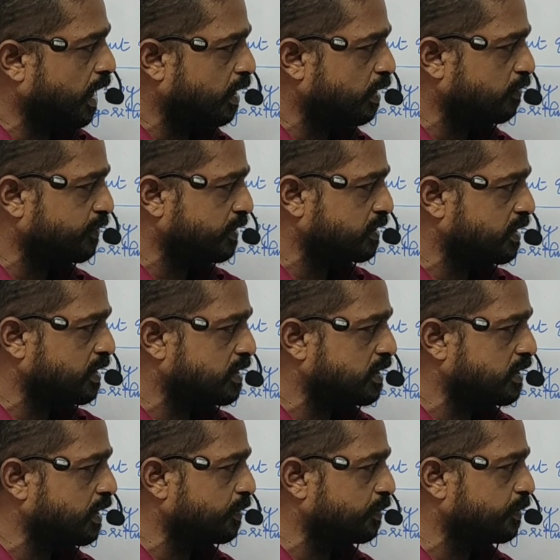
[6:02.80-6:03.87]
r of x is
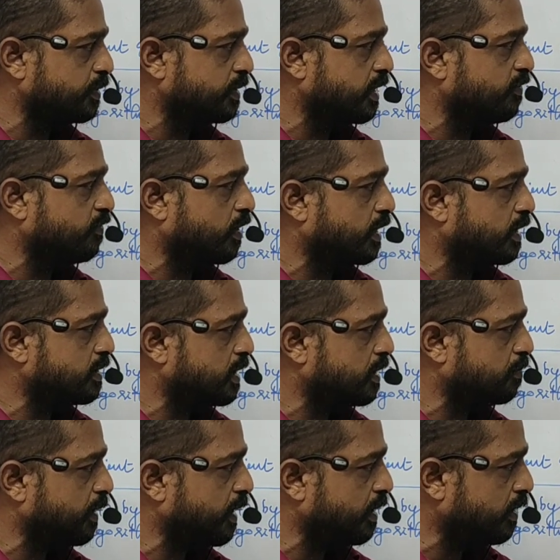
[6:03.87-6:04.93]
0, then what does
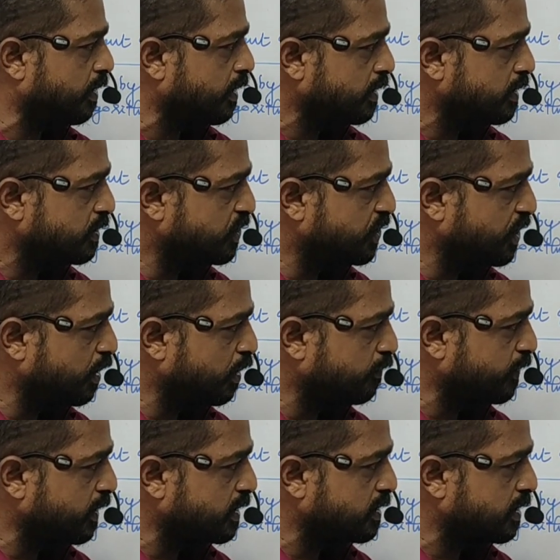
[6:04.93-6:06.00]
it mean? G of
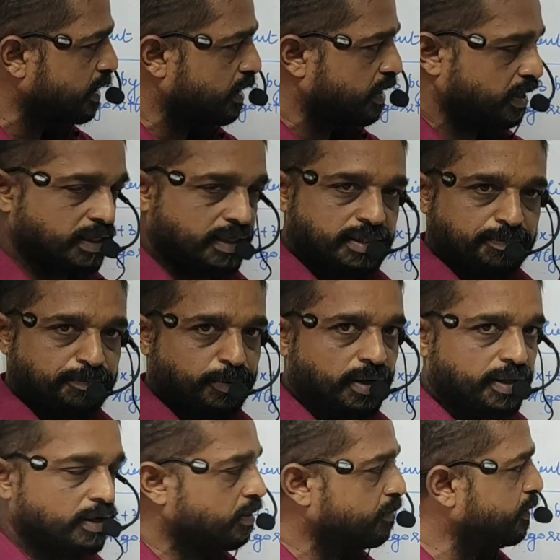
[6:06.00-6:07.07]
x, the
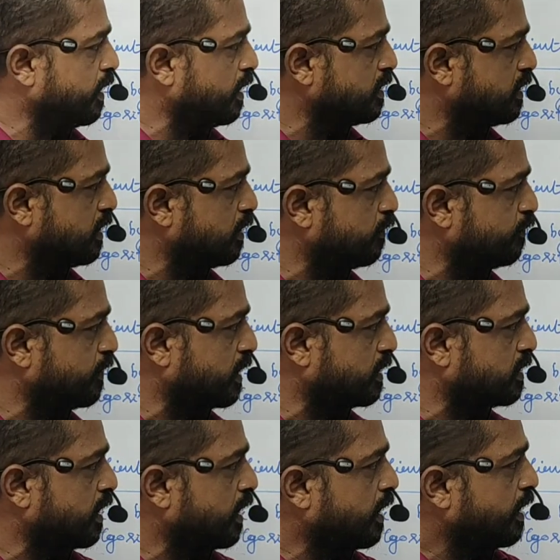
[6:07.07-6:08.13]
polynomial g of
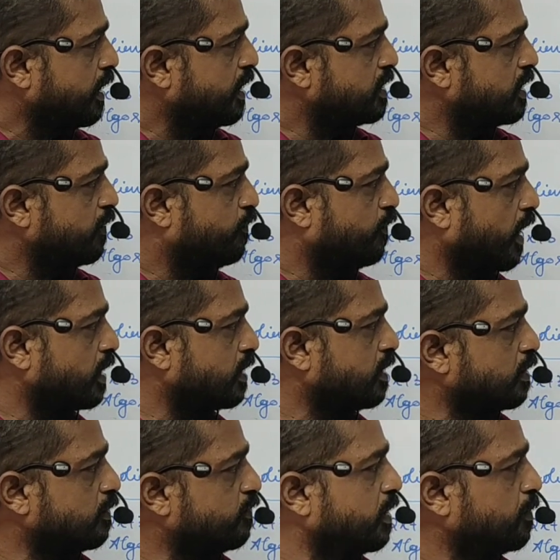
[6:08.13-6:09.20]
x is a
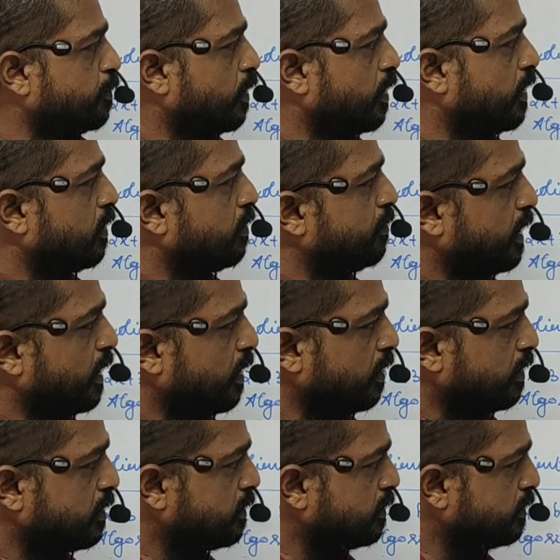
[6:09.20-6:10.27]
factor of the
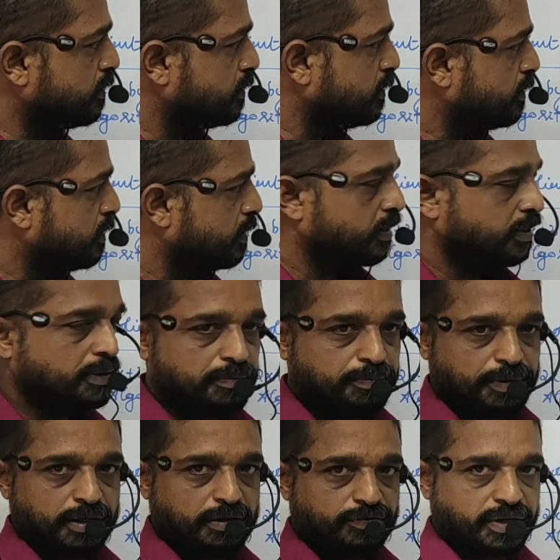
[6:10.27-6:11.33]
polynomial
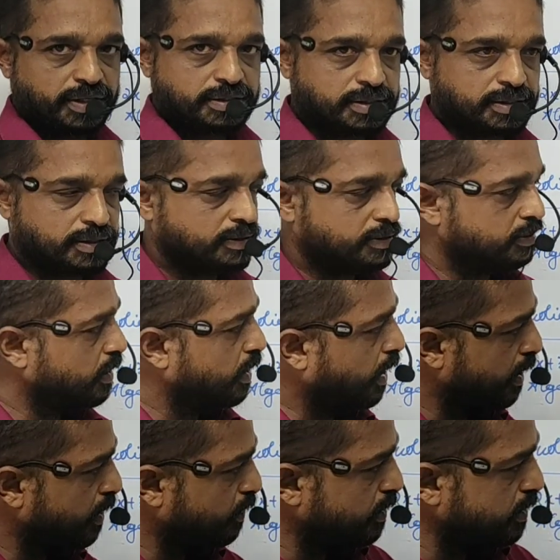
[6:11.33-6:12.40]
p of x.
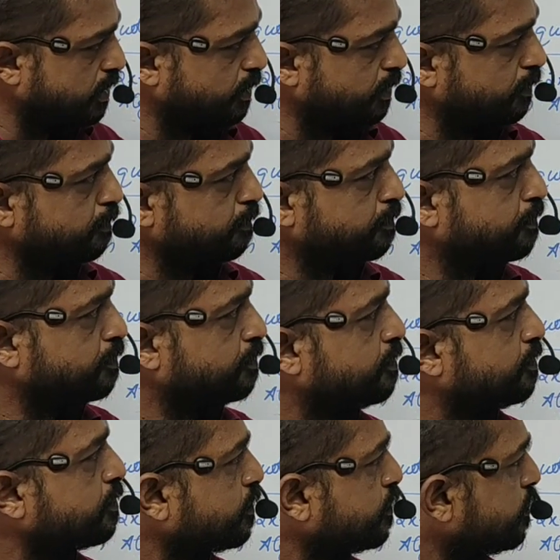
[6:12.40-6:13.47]
And
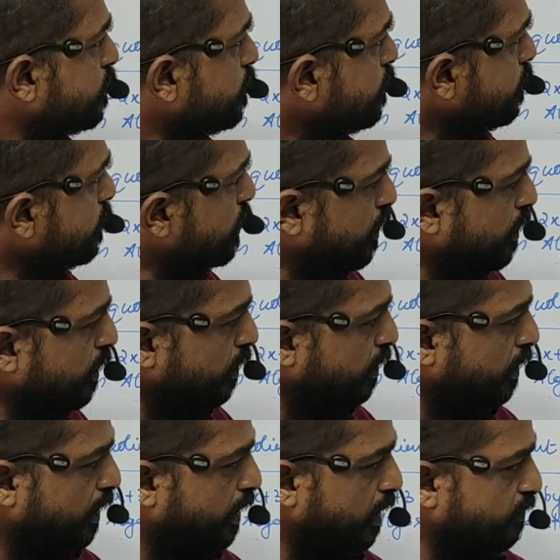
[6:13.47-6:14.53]
also,
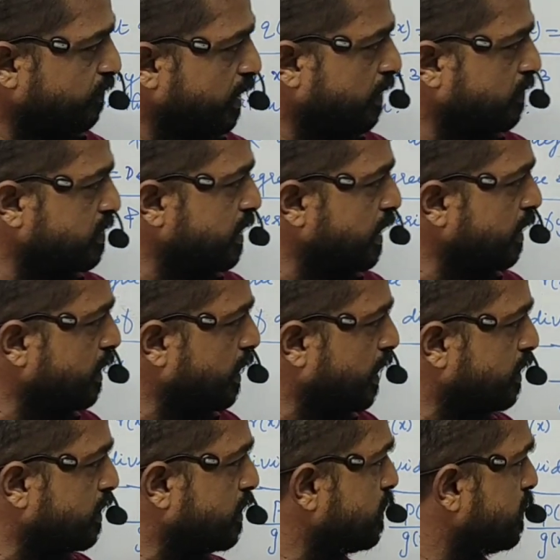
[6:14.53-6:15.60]
here we have seen
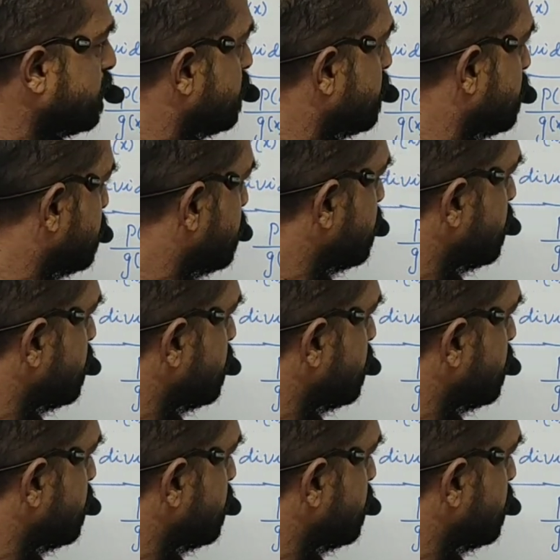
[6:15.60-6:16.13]
that